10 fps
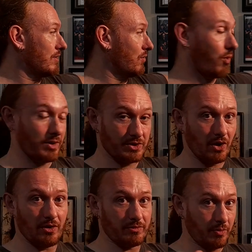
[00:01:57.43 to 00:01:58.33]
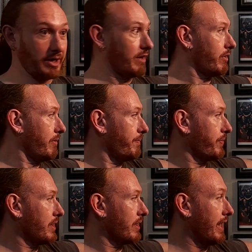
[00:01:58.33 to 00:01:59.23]
or assault, whatever,
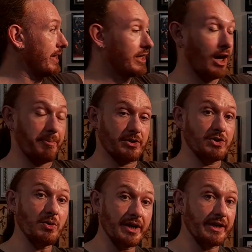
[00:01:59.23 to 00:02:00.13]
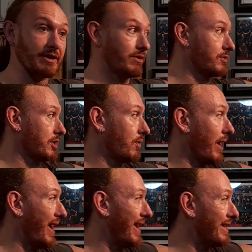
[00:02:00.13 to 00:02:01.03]
had the opportunity to do so,
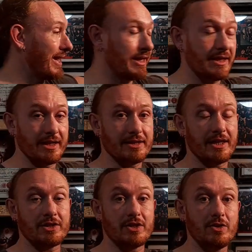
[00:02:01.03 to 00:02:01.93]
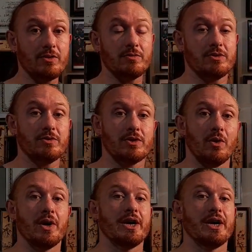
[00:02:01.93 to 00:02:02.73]
and had the intent to do so.